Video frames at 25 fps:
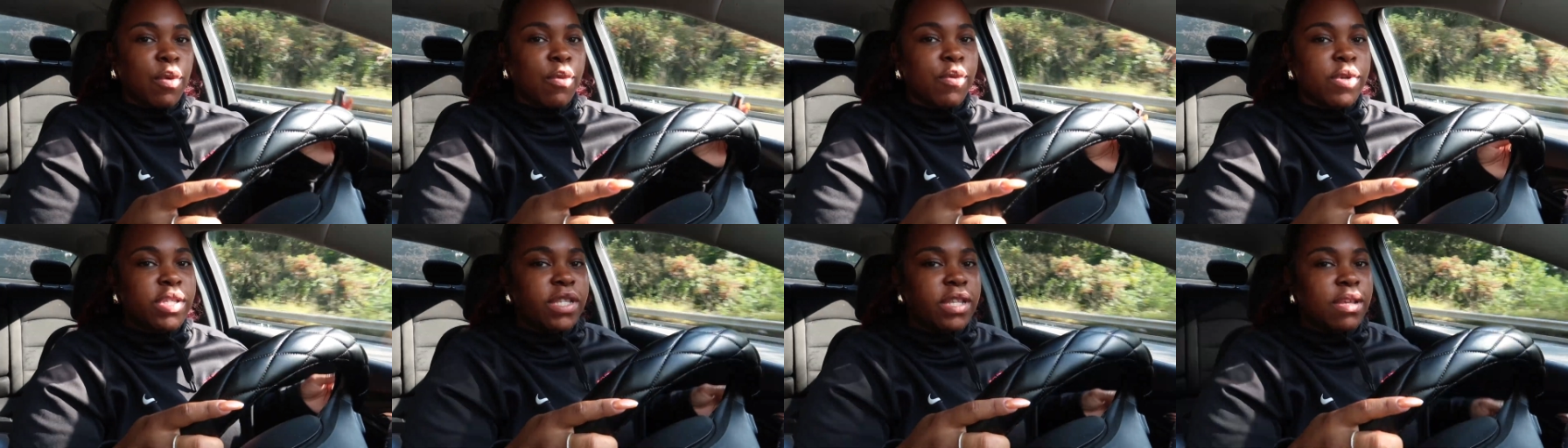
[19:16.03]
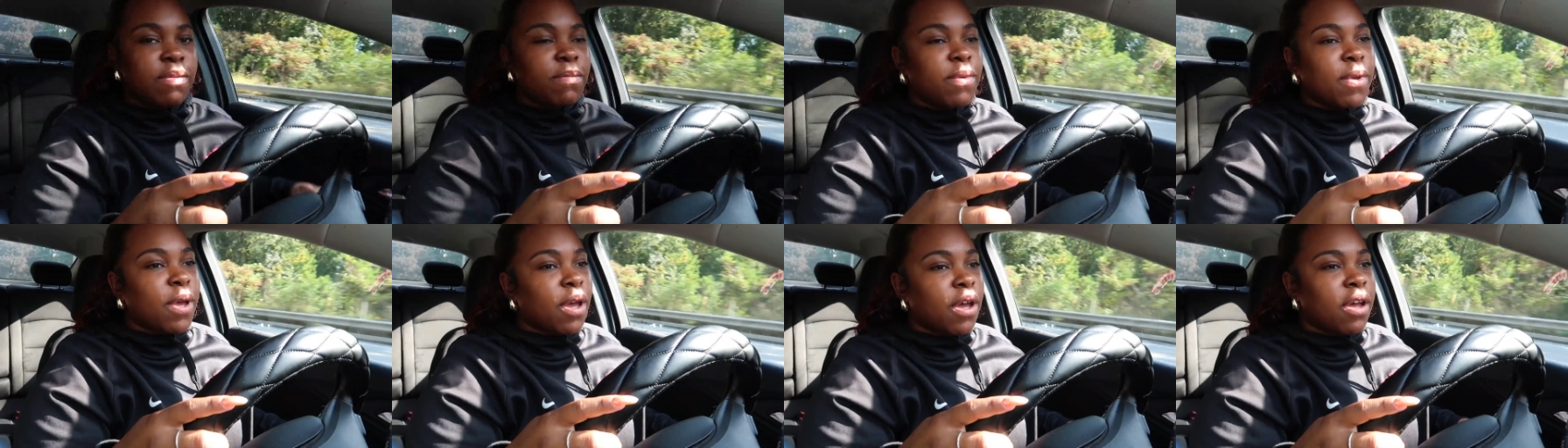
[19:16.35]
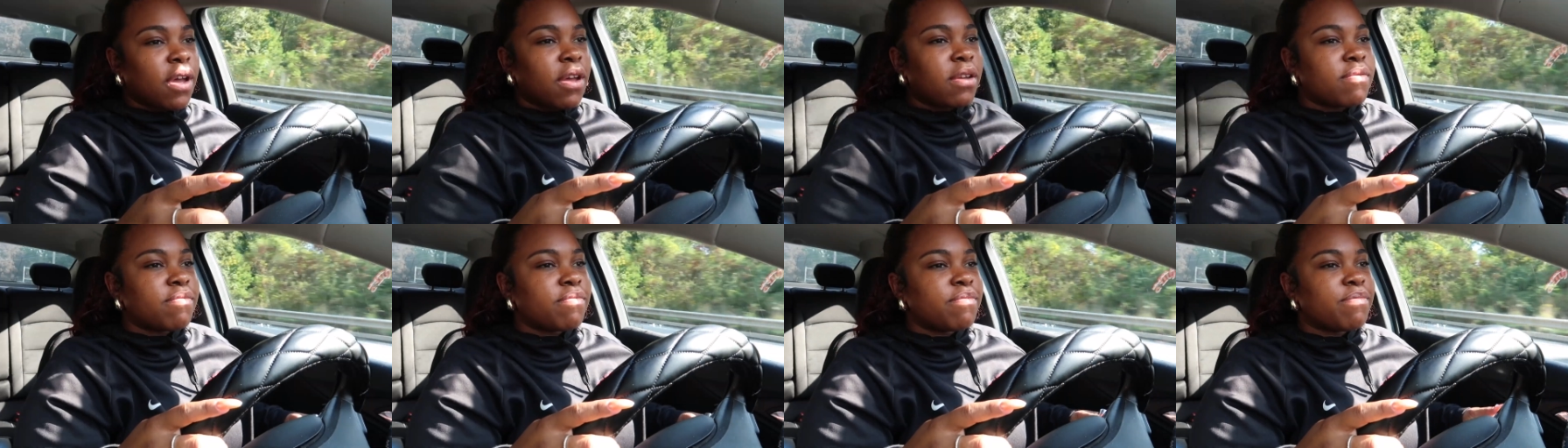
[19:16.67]
What's up,
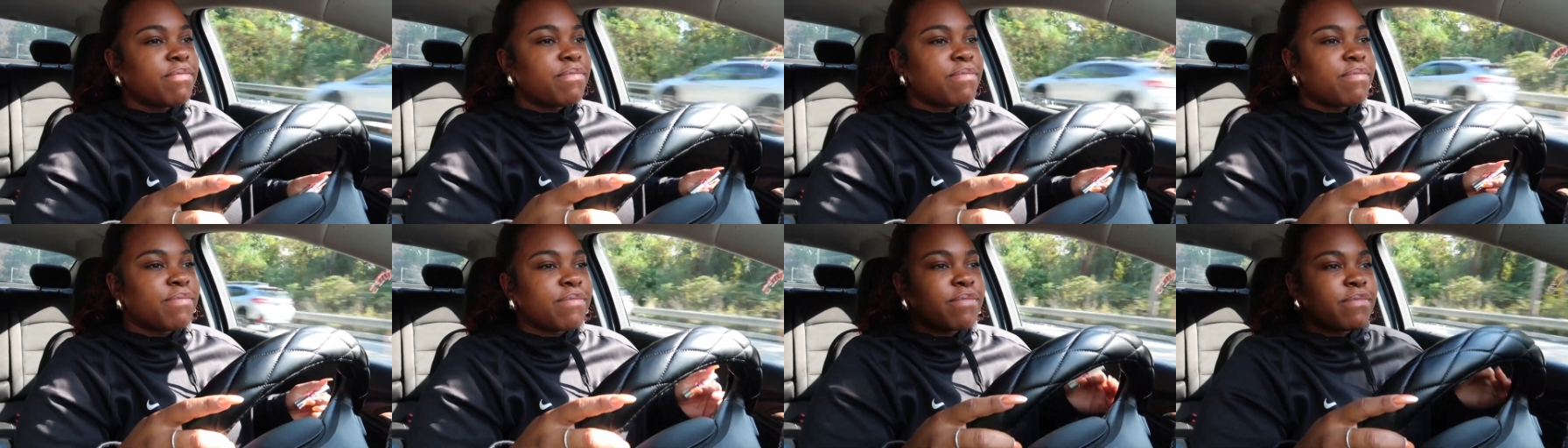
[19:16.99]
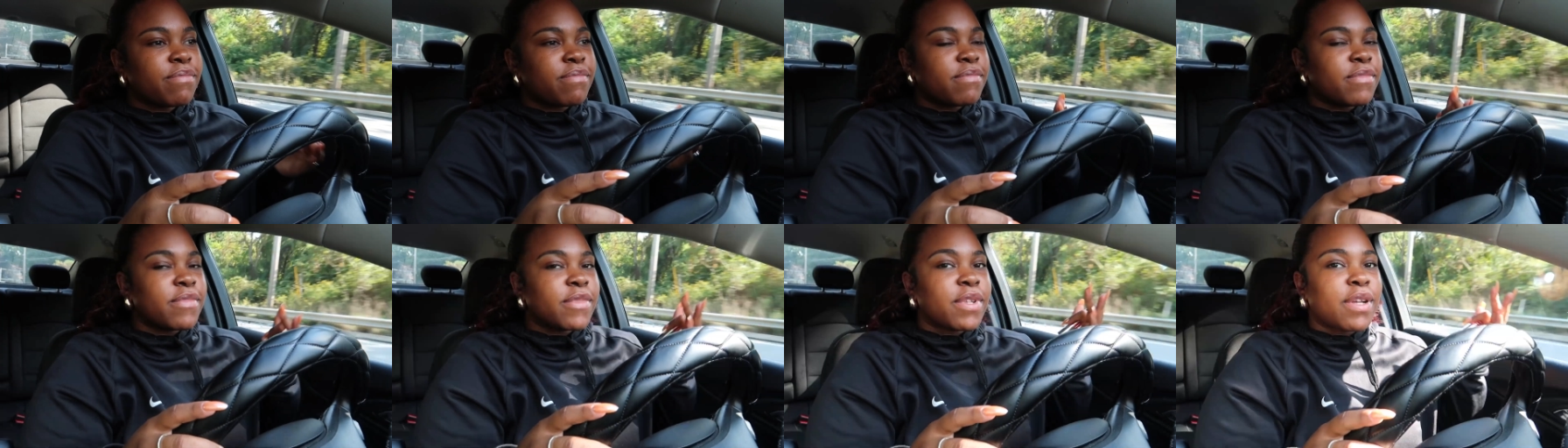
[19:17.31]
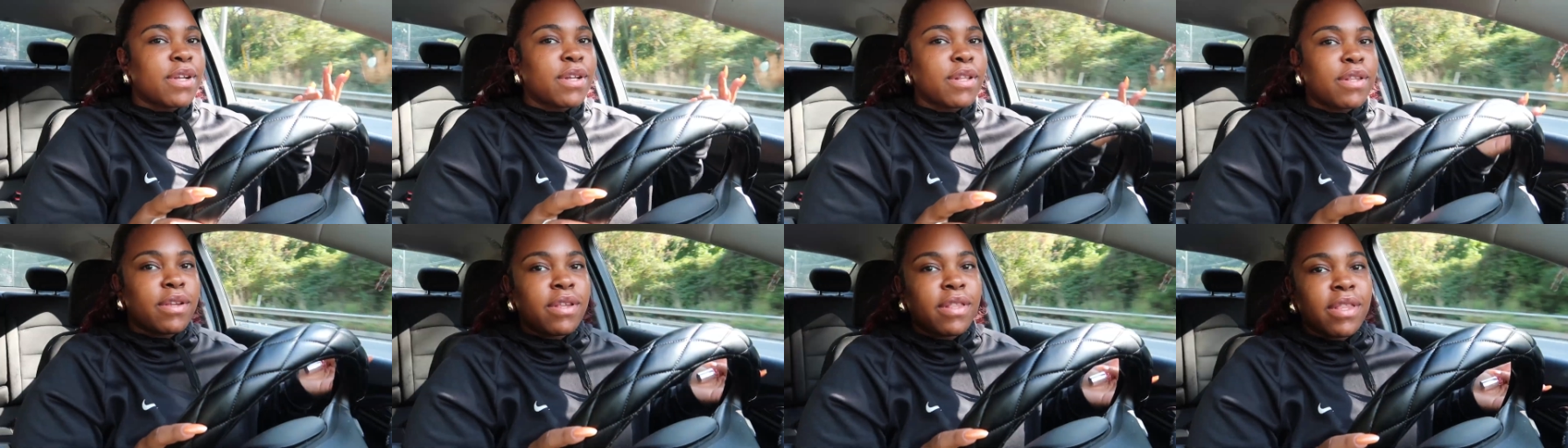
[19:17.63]
y'all?
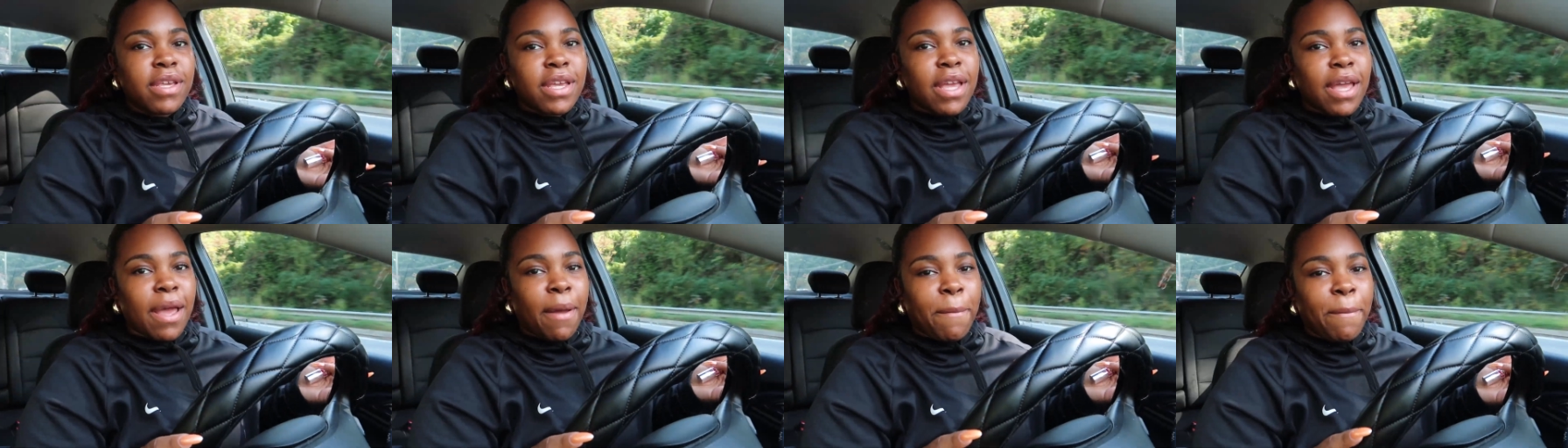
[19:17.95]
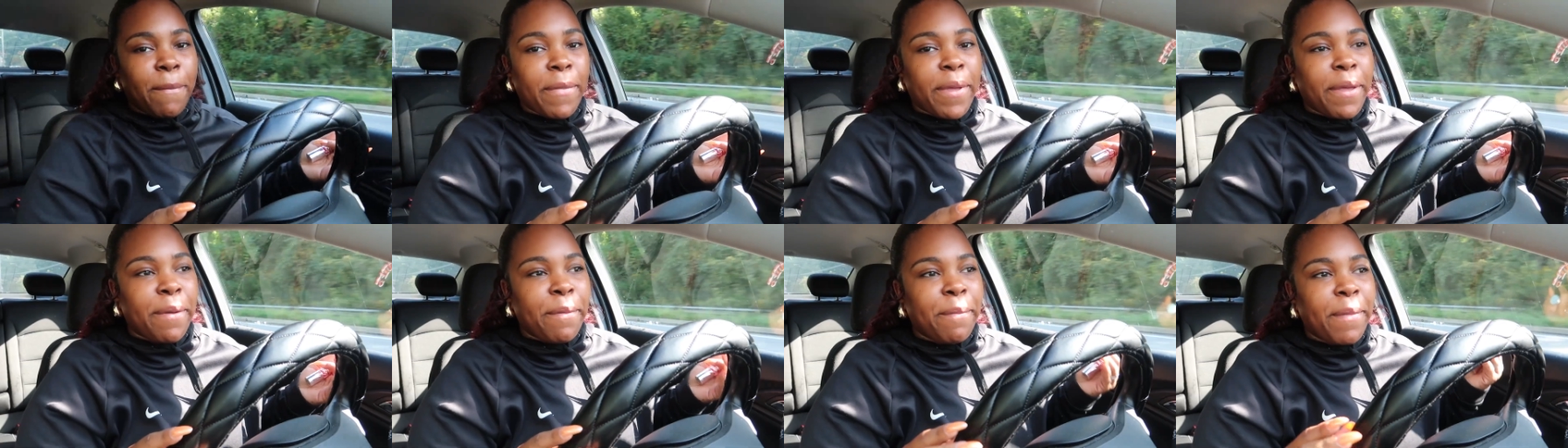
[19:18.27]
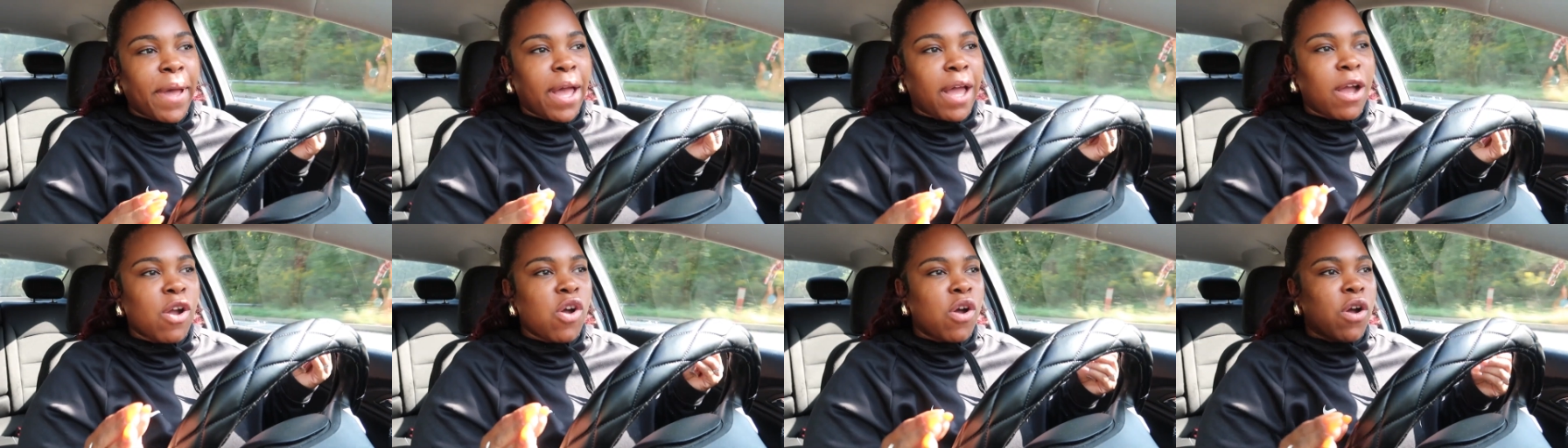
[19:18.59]
Clearly, I'm in
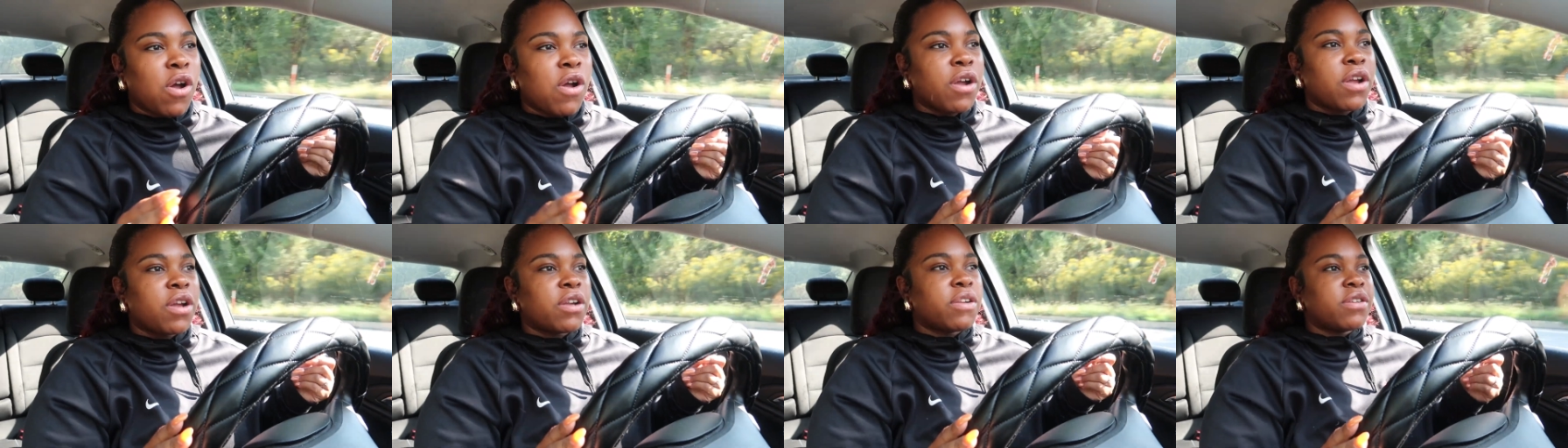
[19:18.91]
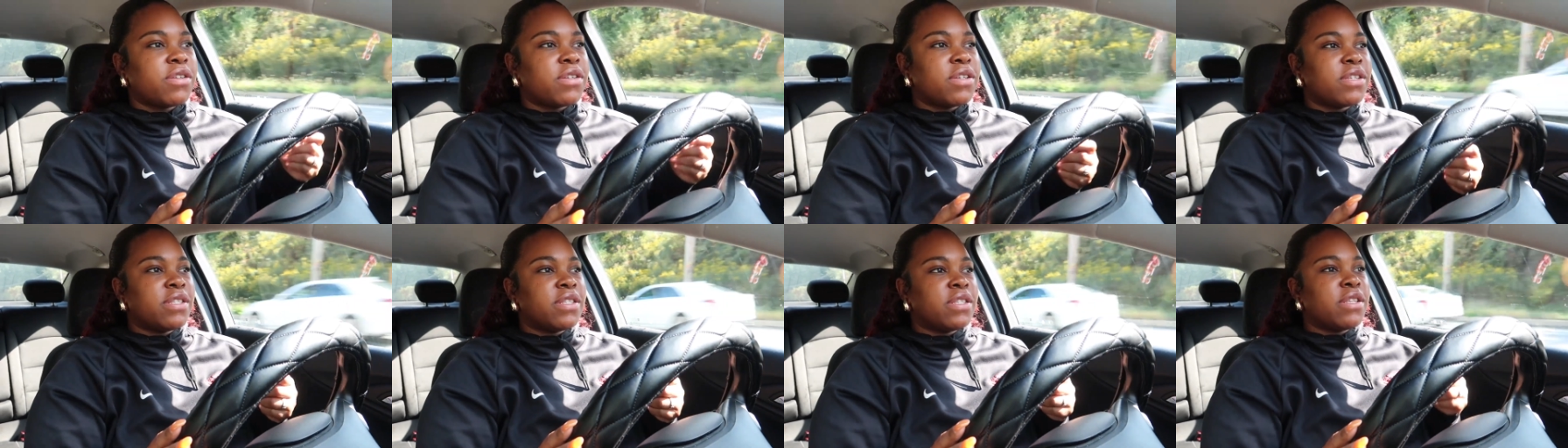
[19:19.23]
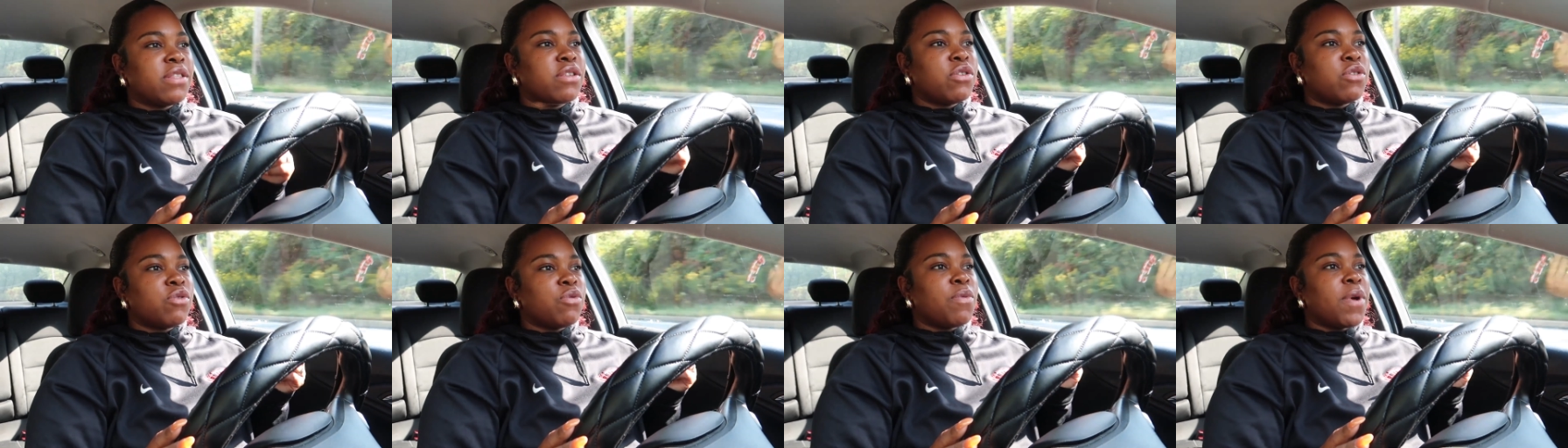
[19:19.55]
my car. It's a
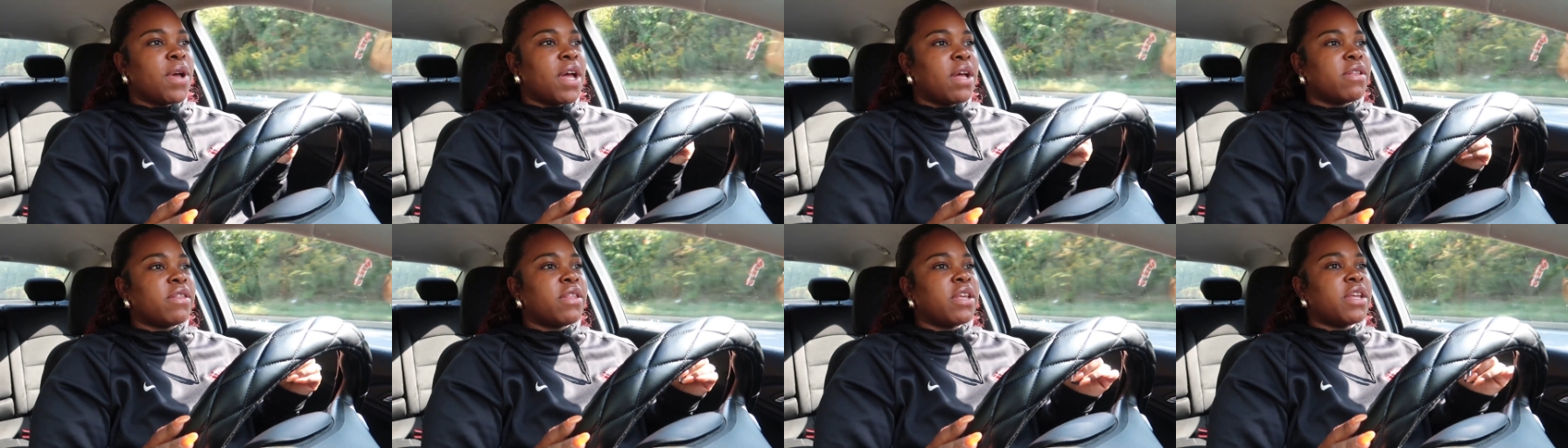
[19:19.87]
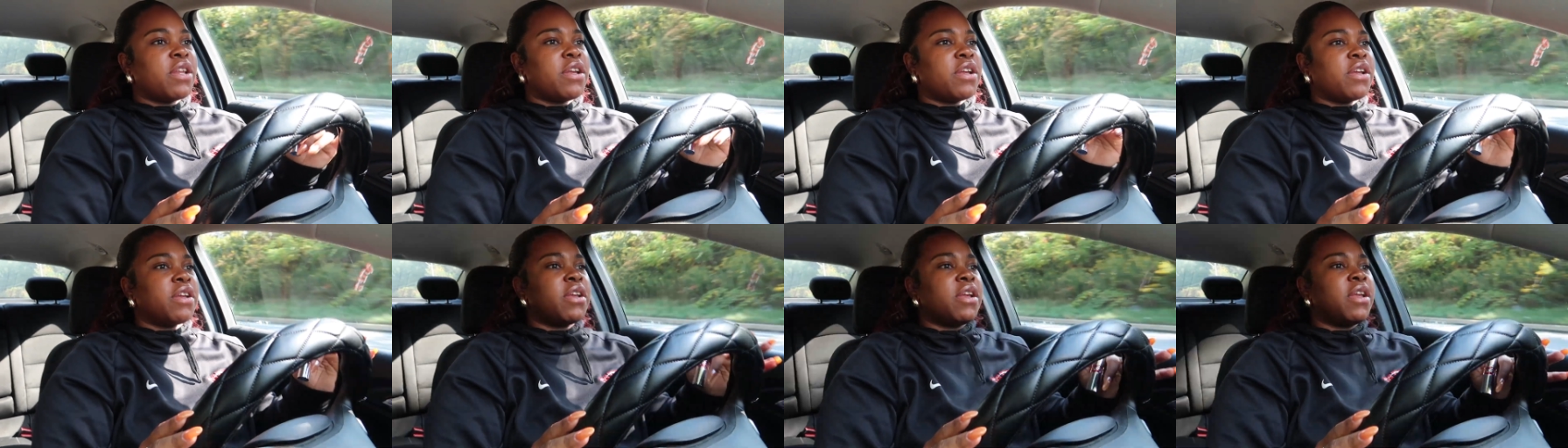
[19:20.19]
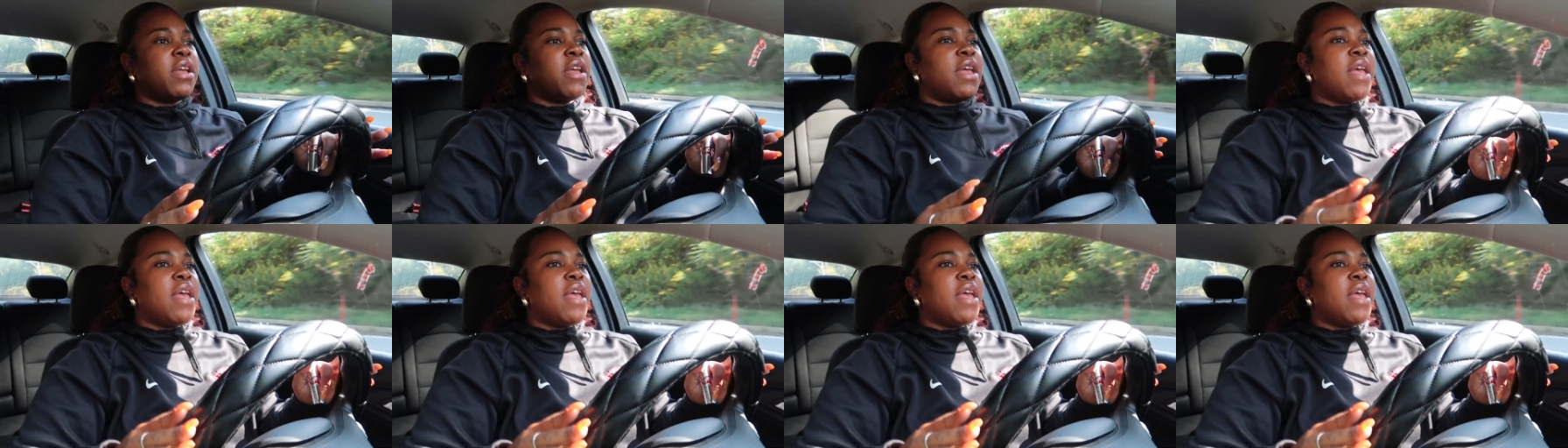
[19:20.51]
little while later.